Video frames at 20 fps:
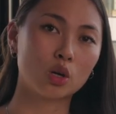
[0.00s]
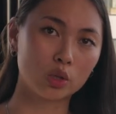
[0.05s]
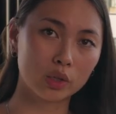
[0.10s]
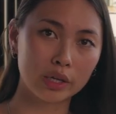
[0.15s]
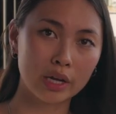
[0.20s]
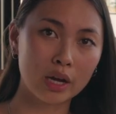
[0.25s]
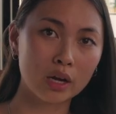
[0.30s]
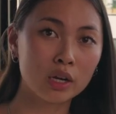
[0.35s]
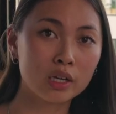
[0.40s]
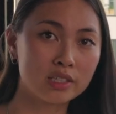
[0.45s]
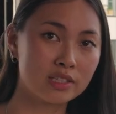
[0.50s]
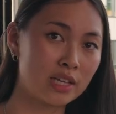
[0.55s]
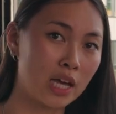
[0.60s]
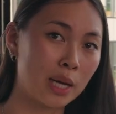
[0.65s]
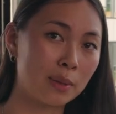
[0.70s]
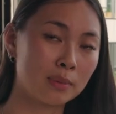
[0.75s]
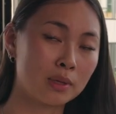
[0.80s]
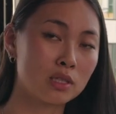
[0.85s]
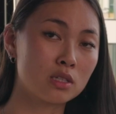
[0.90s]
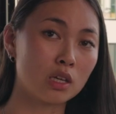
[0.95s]
early on assignments
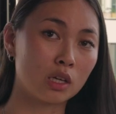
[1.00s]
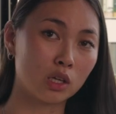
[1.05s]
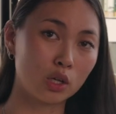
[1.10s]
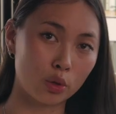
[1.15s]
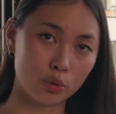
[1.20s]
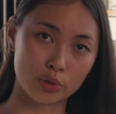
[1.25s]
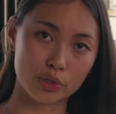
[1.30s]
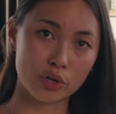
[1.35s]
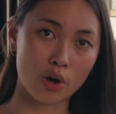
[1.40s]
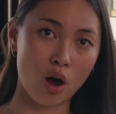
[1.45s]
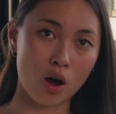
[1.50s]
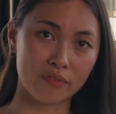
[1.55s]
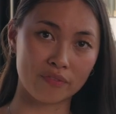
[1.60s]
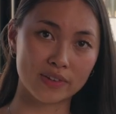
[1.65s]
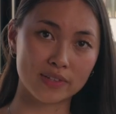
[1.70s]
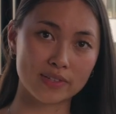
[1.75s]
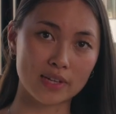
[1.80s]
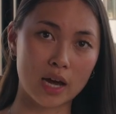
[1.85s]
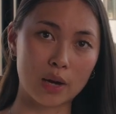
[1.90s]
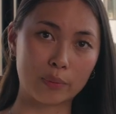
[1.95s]
and go to
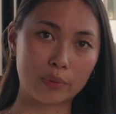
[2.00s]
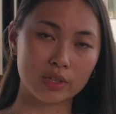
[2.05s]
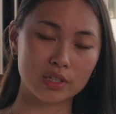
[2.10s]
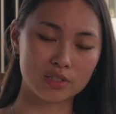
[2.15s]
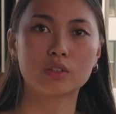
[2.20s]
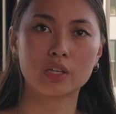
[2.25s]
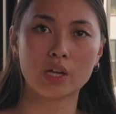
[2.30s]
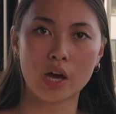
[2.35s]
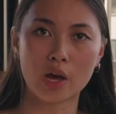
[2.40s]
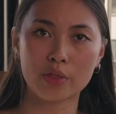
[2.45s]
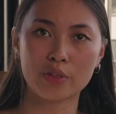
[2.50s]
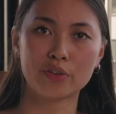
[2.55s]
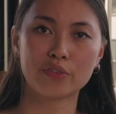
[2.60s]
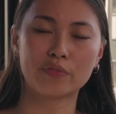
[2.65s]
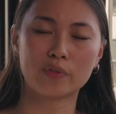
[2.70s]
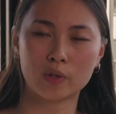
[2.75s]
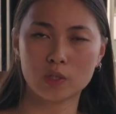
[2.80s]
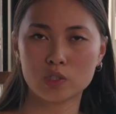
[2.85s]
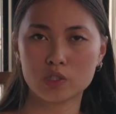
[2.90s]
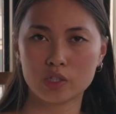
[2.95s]
office hours. The other
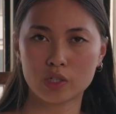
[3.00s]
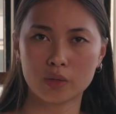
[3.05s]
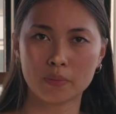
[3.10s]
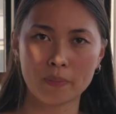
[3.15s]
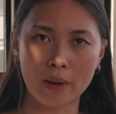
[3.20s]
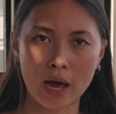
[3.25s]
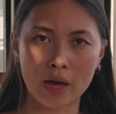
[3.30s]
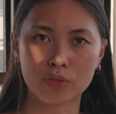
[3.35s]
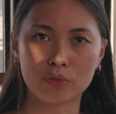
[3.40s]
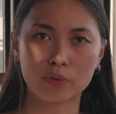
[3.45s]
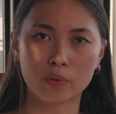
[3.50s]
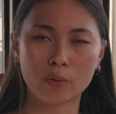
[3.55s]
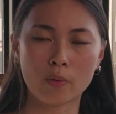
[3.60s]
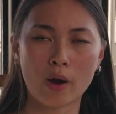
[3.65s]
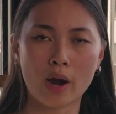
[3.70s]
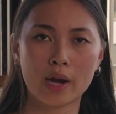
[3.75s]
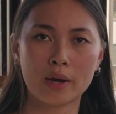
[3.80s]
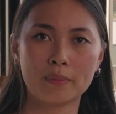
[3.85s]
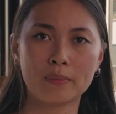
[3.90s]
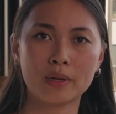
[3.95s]
first year math
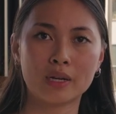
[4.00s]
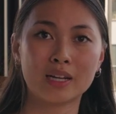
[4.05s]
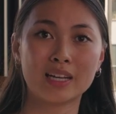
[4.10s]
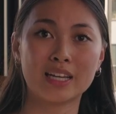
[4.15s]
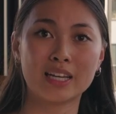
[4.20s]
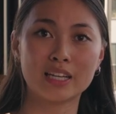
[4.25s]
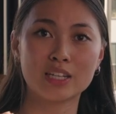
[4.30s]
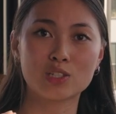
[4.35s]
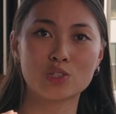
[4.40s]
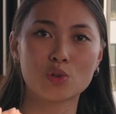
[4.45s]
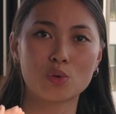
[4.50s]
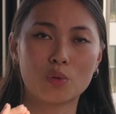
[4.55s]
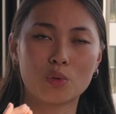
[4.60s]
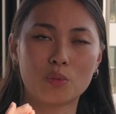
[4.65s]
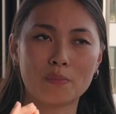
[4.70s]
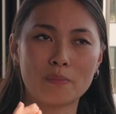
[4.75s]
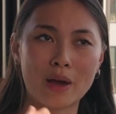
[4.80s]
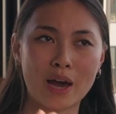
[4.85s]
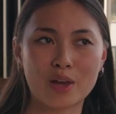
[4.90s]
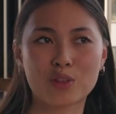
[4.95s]
requirement is
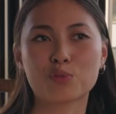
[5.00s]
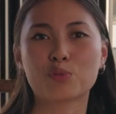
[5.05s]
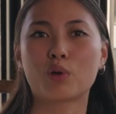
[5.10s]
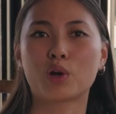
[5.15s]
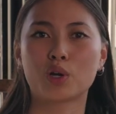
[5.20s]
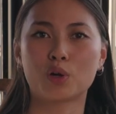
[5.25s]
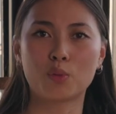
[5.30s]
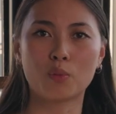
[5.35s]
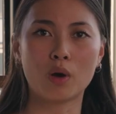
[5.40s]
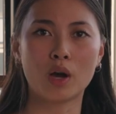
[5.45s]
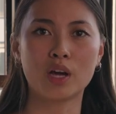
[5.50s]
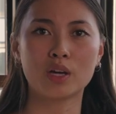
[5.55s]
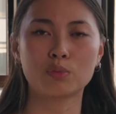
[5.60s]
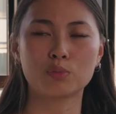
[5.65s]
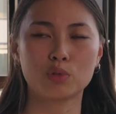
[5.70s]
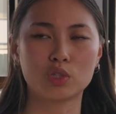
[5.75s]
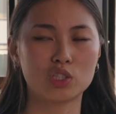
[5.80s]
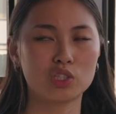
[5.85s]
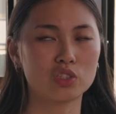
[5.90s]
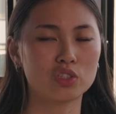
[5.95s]
Math 101,
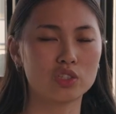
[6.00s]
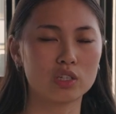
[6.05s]
which is